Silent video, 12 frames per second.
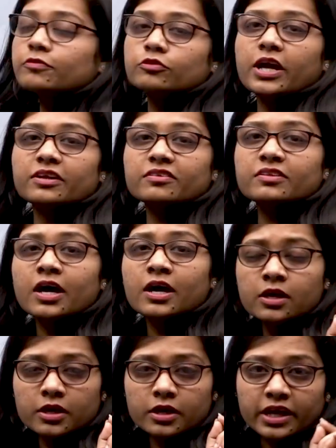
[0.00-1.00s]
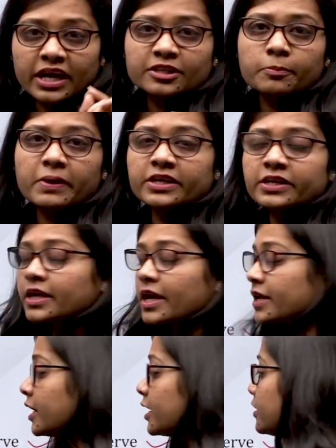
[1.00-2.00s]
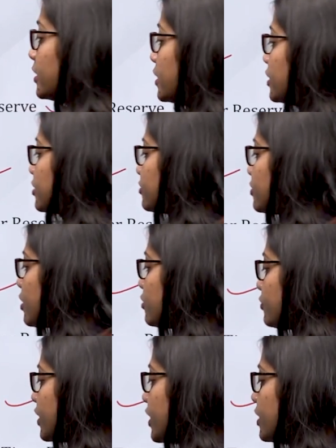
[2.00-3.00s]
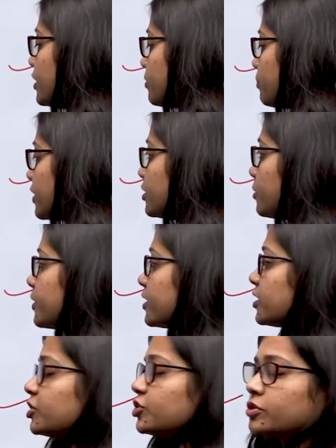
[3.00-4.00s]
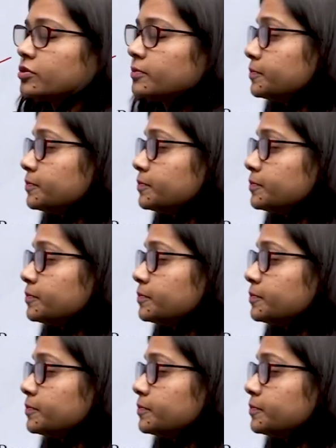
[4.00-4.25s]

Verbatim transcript: so that is the Rathapani Tiger Reserve in Madhya Pradesh.